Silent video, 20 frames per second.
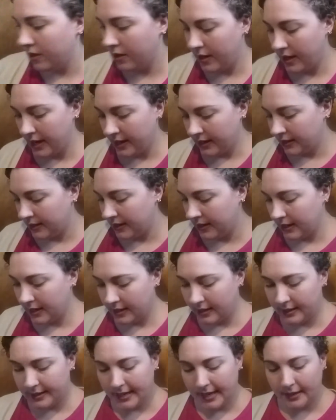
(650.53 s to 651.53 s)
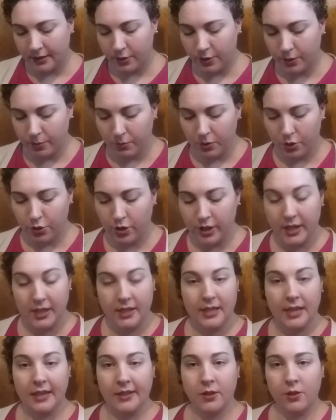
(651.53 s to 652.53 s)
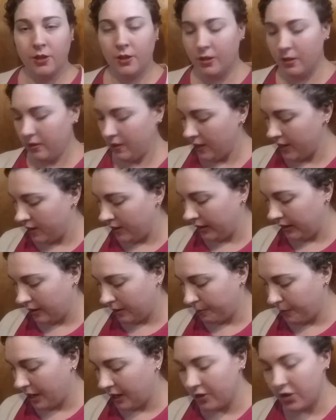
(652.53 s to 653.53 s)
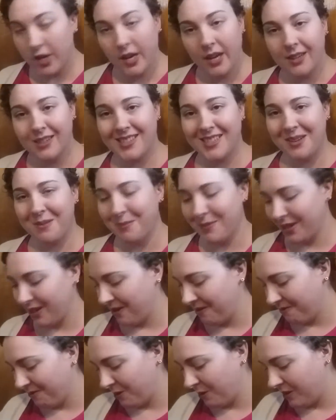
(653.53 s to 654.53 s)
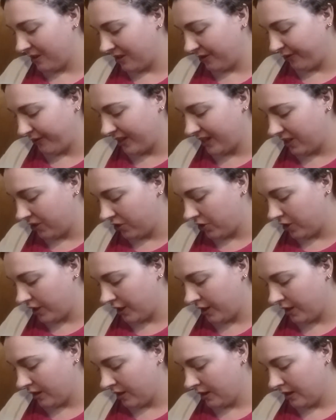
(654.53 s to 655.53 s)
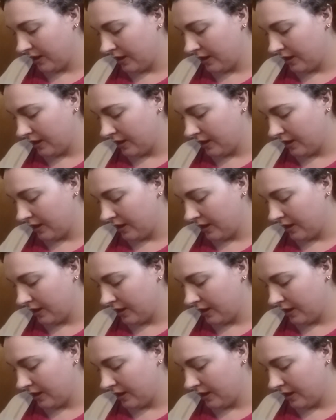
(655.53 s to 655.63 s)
Next is Satsuma Street's Hustle, another project I'm looking forward to finishing.